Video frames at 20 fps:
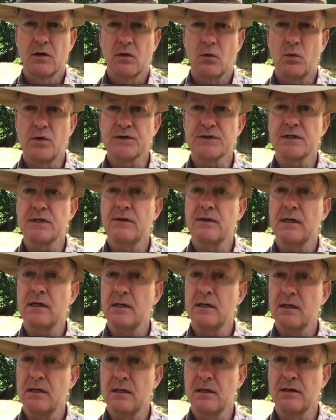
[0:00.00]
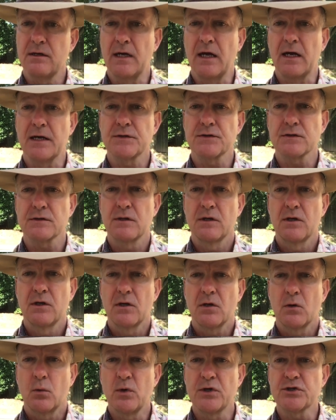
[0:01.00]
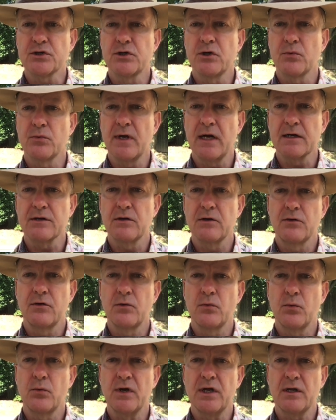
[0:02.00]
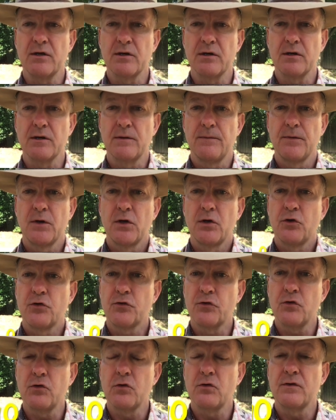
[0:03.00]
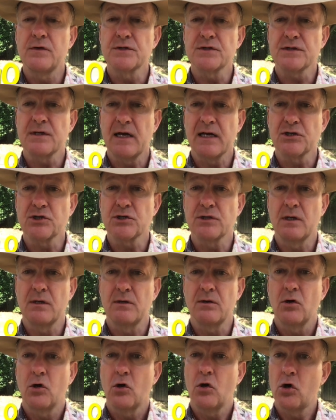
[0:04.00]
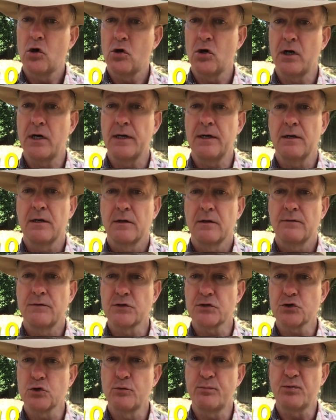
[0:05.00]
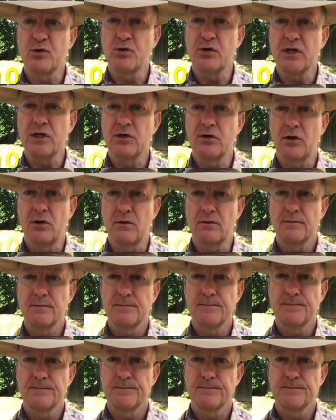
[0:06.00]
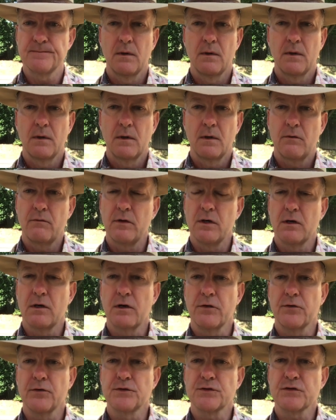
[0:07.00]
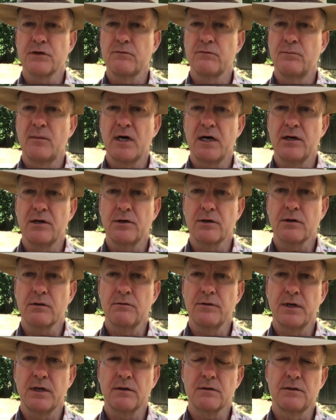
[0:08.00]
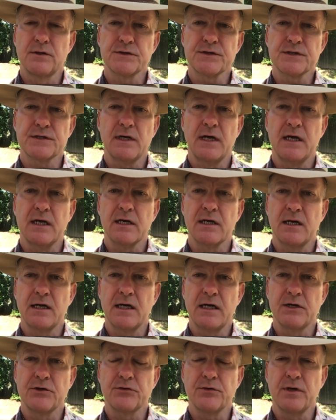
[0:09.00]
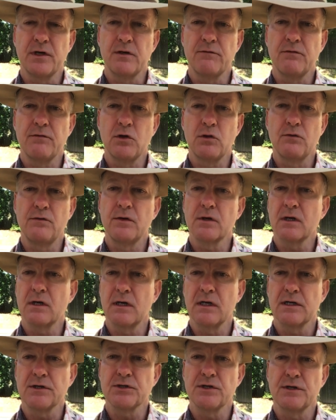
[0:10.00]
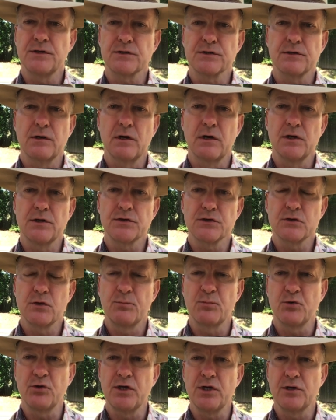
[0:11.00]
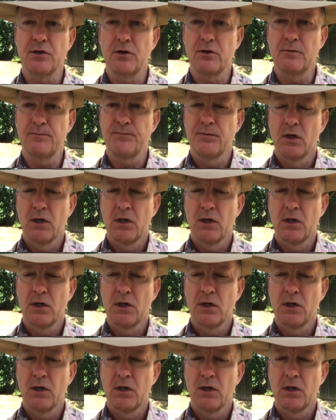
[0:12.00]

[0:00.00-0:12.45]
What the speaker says: was in the index, which directed the reader to the section on the superego. The authors of Modern Clinical Psychiatry viewed the conscience or superego